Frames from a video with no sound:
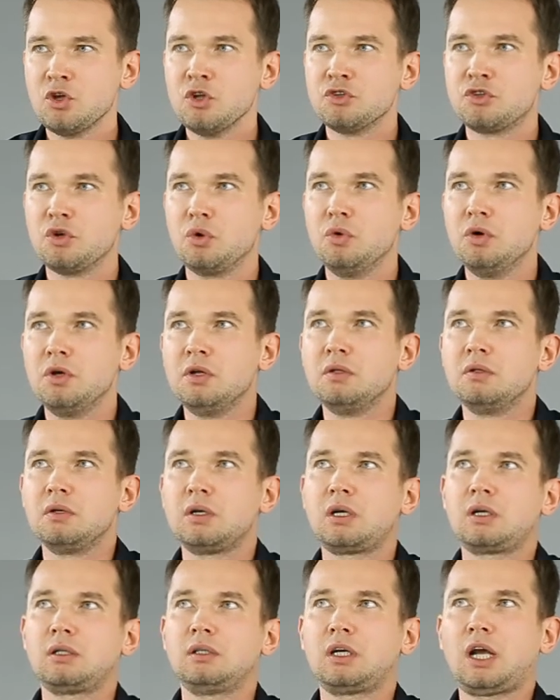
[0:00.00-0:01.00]
So
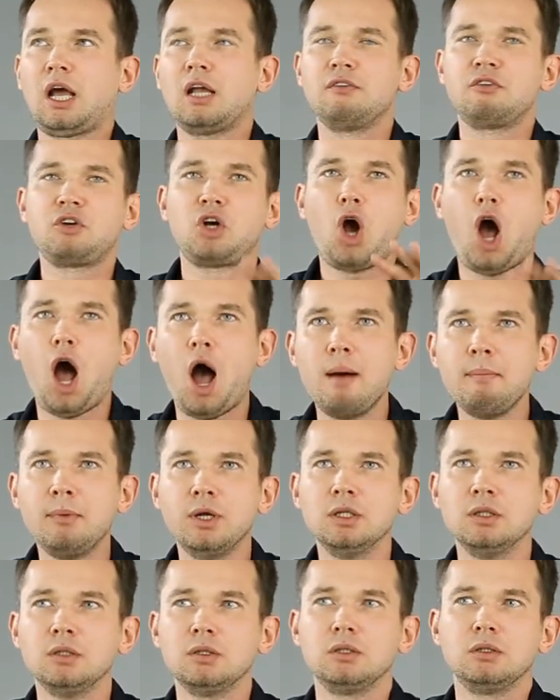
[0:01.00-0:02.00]
the kind of
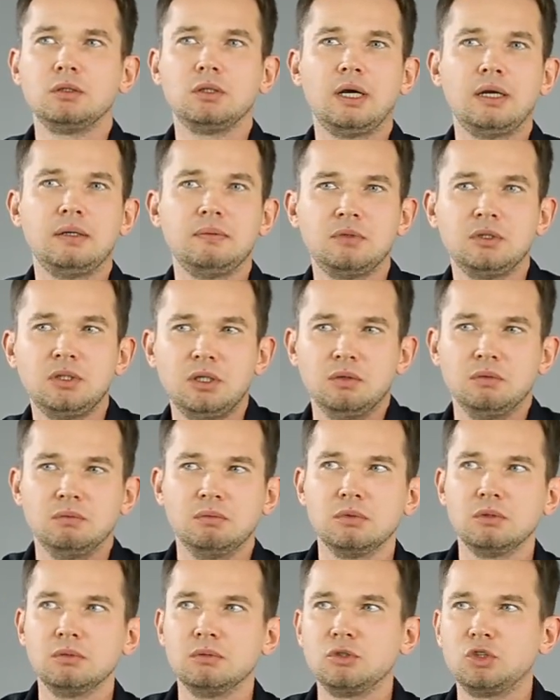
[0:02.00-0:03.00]
common, you know,
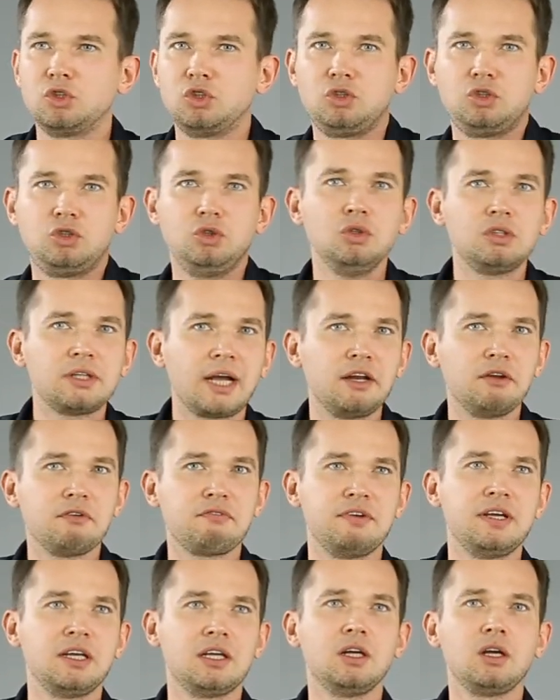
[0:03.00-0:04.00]
good kind of
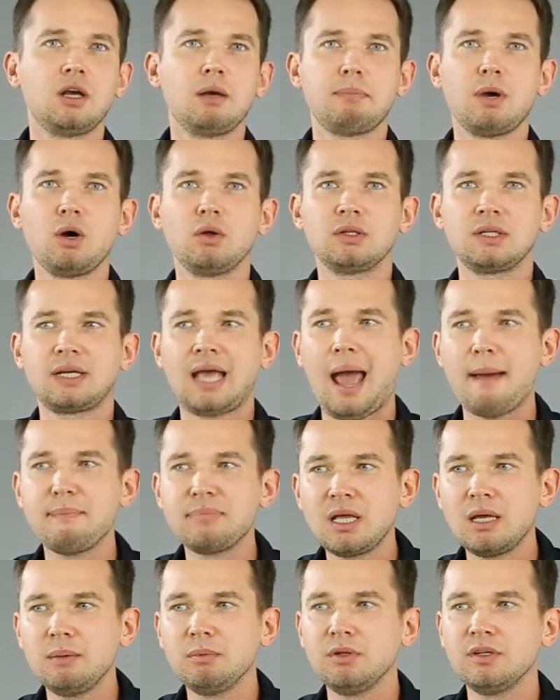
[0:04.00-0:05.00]
thinking about the
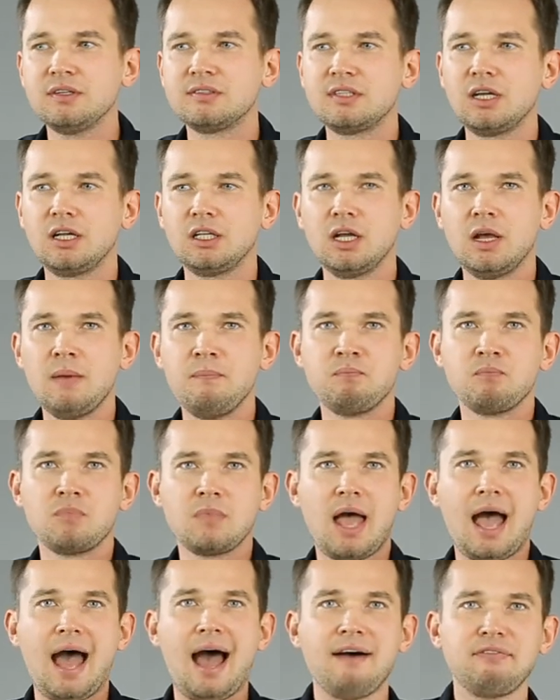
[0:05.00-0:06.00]
cap table is that
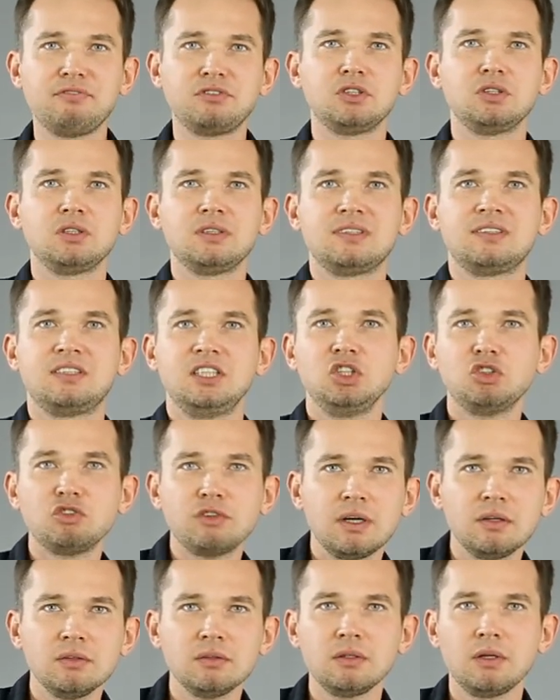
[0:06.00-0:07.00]
after the seed
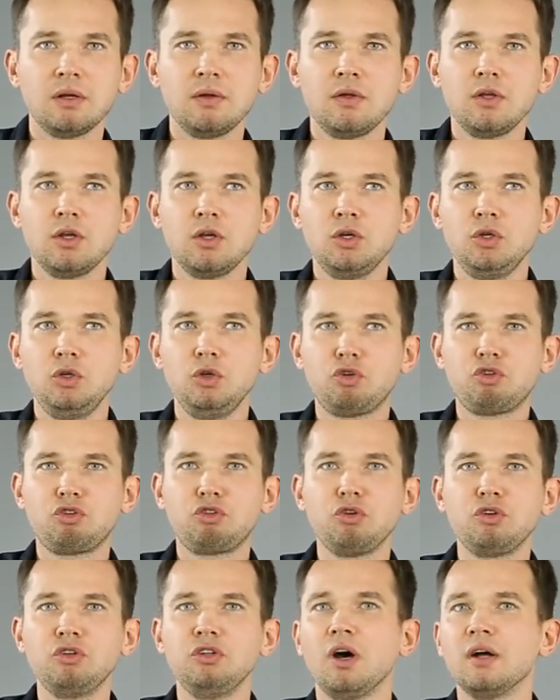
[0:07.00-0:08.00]
round, you
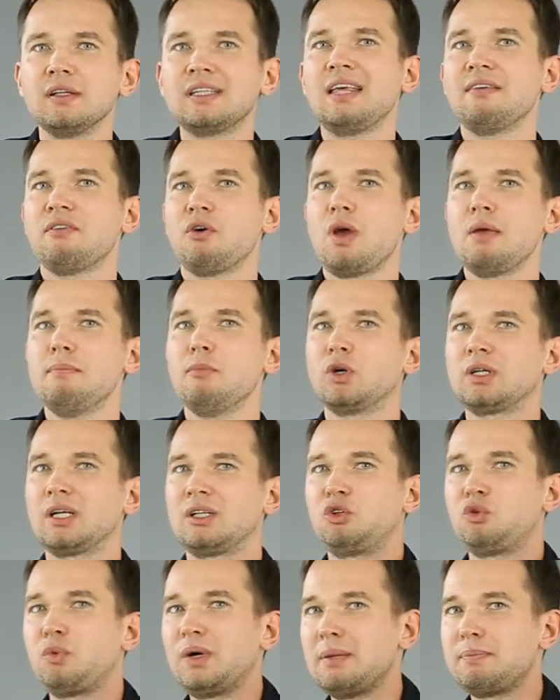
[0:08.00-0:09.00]
should not give away more
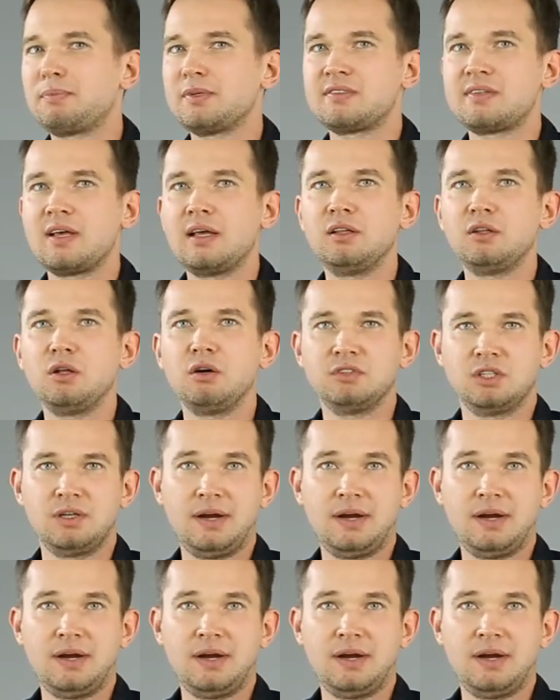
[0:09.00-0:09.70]
than 20% of